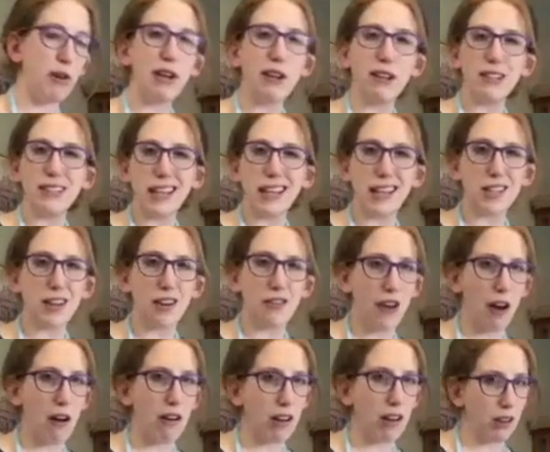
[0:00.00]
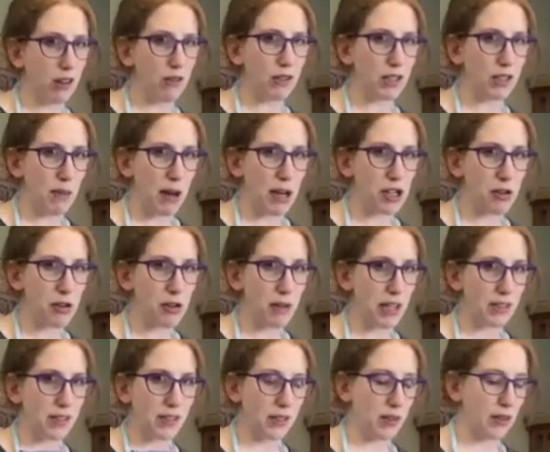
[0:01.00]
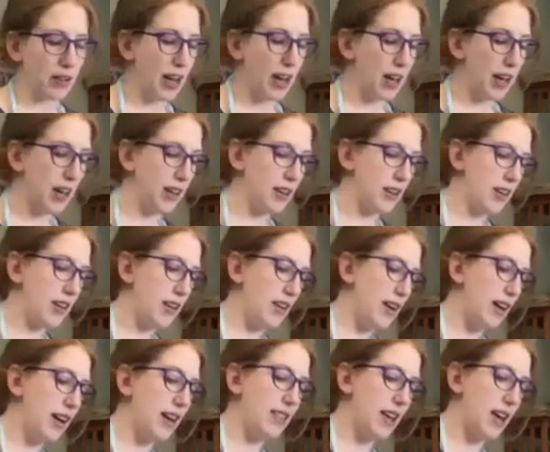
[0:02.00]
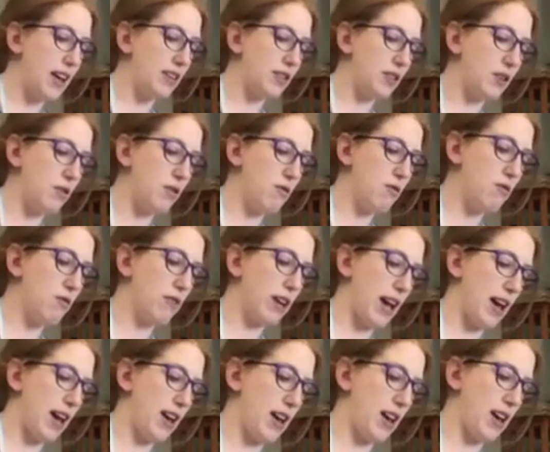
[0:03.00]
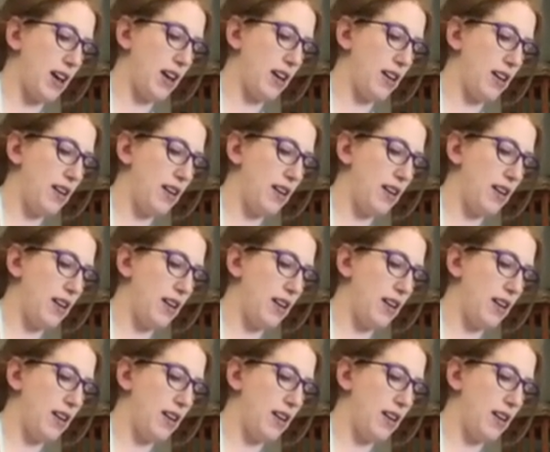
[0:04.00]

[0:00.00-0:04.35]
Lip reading: You'll see these are very loose measurements, okay? And that is okay.